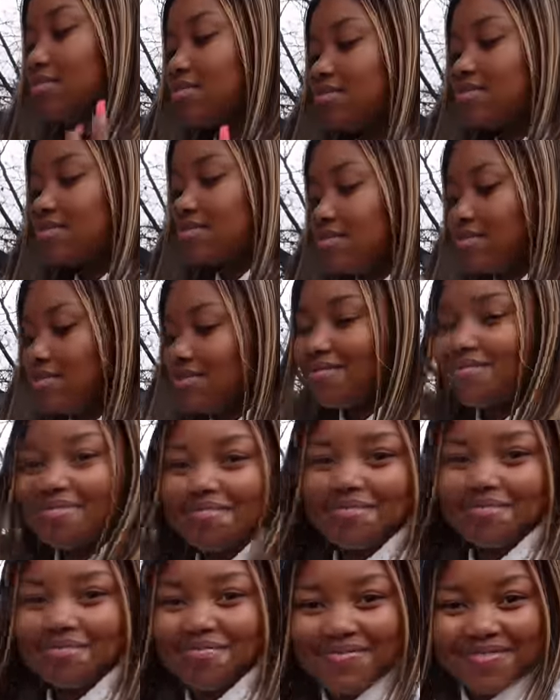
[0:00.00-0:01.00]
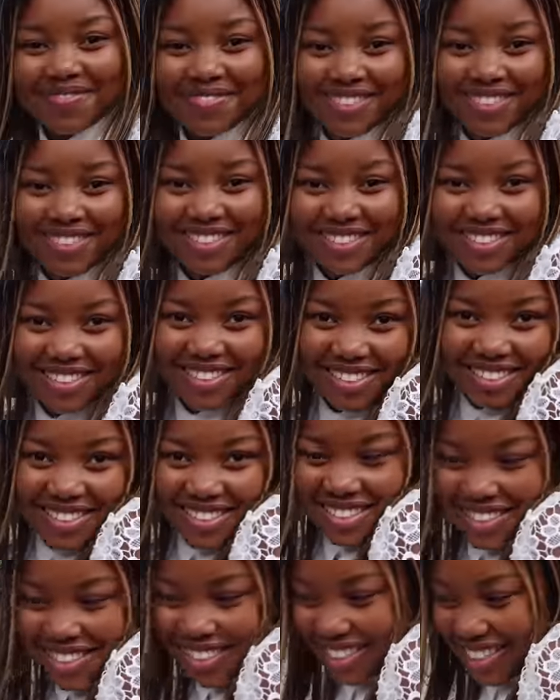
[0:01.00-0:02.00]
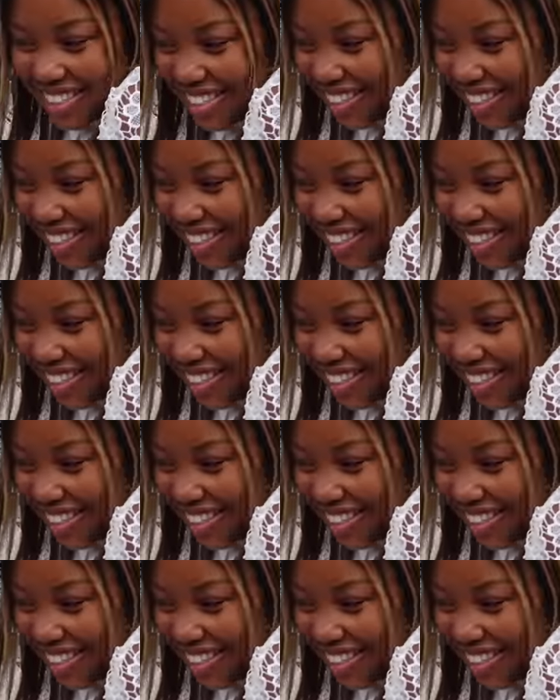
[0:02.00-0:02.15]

always better when there's feelings involved.